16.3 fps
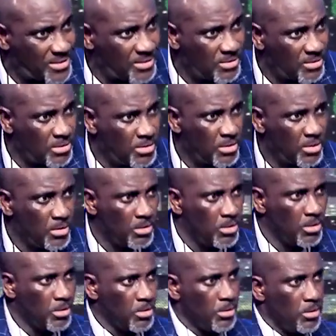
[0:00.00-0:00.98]
and this.
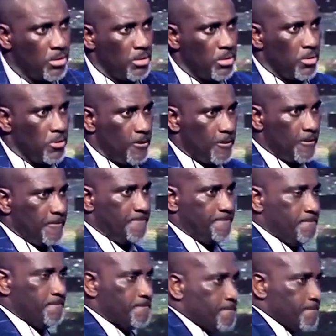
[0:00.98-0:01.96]
Put your hands together,
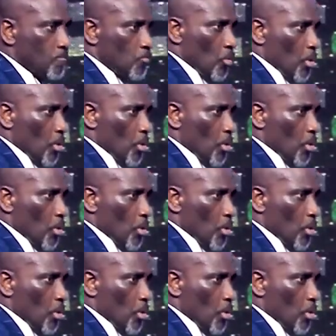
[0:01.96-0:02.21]
everybody.